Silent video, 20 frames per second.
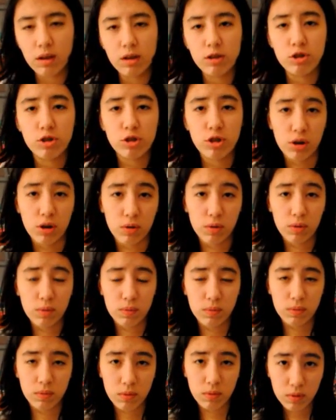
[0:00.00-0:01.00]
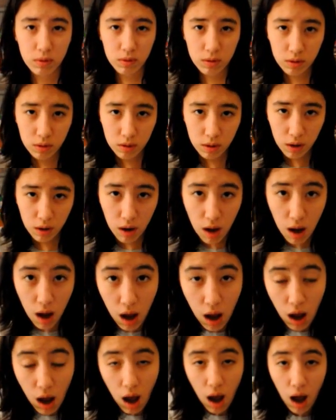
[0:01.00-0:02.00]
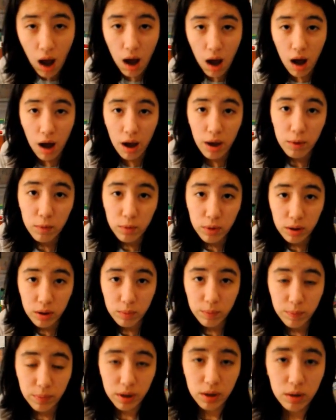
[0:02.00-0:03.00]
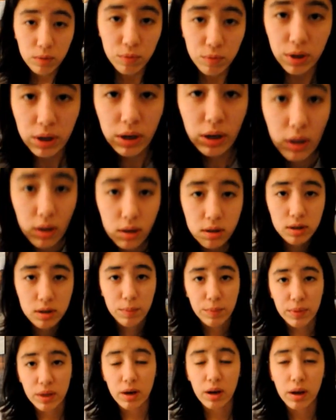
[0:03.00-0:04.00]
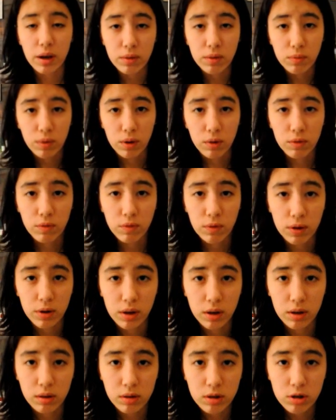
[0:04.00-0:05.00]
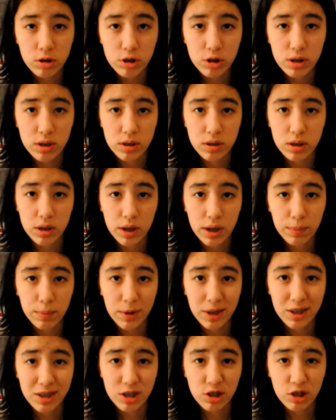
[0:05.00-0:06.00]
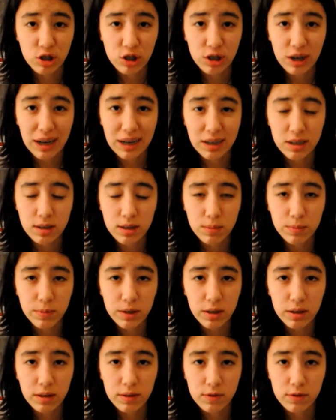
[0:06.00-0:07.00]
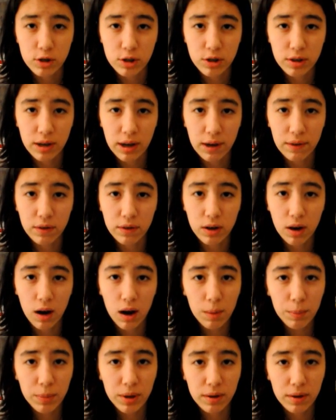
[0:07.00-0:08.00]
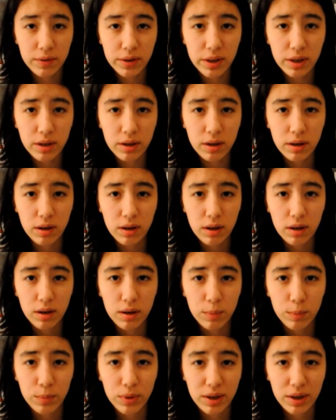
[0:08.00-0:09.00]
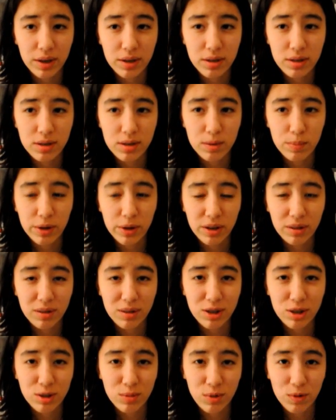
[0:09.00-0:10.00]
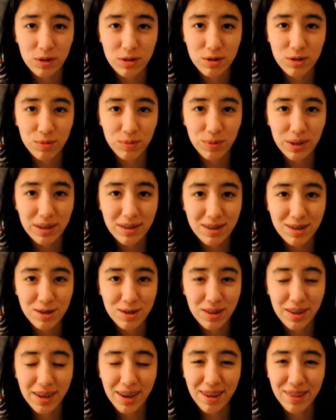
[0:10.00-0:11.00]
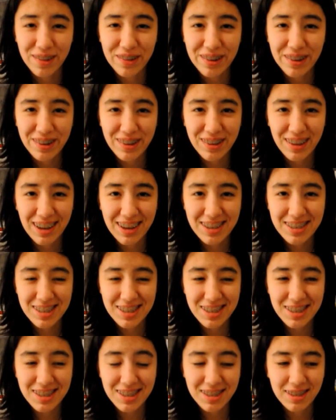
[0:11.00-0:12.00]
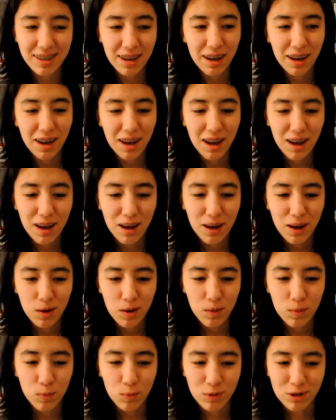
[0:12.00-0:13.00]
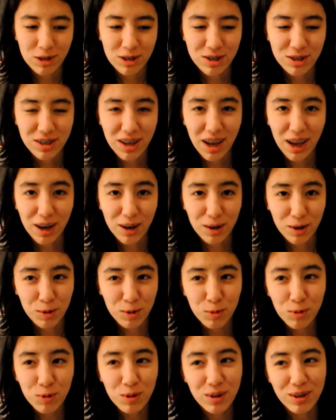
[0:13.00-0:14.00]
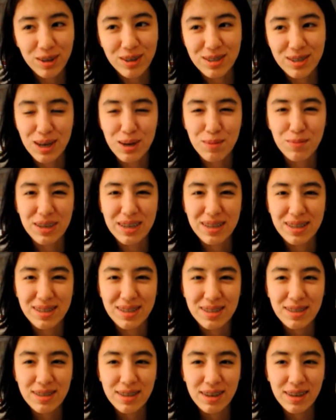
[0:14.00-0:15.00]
So, I will be reading something I wrote for English, and today my teacher asked me if she could have a copy of it, because apparently she wants to read it to the other classes, which is kind of cool, because that means